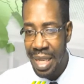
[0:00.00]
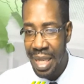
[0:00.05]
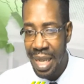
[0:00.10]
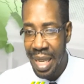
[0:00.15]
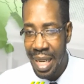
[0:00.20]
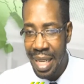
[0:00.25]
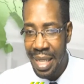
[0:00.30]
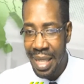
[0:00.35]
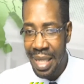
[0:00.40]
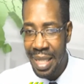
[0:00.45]

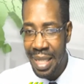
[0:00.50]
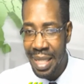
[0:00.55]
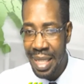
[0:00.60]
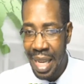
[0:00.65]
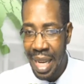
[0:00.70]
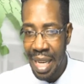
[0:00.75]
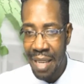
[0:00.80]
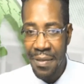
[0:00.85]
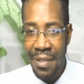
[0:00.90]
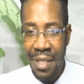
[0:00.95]
this
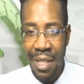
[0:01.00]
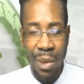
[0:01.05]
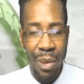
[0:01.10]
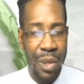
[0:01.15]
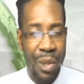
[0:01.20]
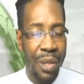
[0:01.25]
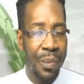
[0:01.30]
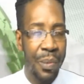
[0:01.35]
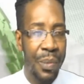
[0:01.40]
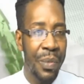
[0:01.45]

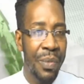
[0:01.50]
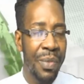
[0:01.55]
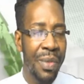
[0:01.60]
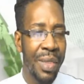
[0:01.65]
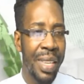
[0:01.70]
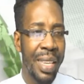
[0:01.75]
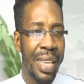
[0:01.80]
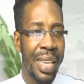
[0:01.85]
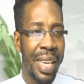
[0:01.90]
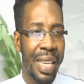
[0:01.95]
afternoon.
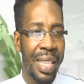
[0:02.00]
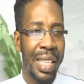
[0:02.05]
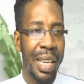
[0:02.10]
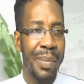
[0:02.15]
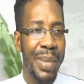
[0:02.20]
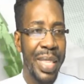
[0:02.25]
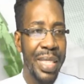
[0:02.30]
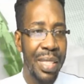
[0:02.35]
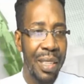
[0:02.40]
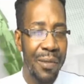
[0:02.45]

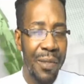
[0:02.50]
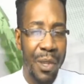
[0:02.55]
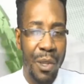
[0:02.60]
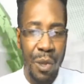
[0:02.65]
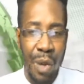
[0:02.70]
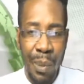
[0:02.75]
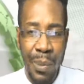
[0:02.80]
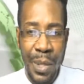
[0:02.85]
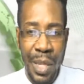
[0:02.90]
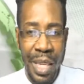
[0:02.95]
Economics of
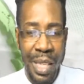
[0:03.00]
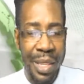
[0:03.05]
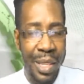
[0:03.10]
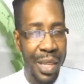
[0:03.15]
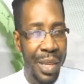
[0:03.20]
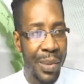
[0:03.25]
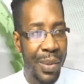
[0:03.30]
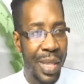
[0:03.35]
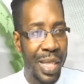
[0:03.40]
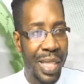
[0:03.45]
corruption.
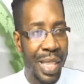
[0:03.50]
We'll deal with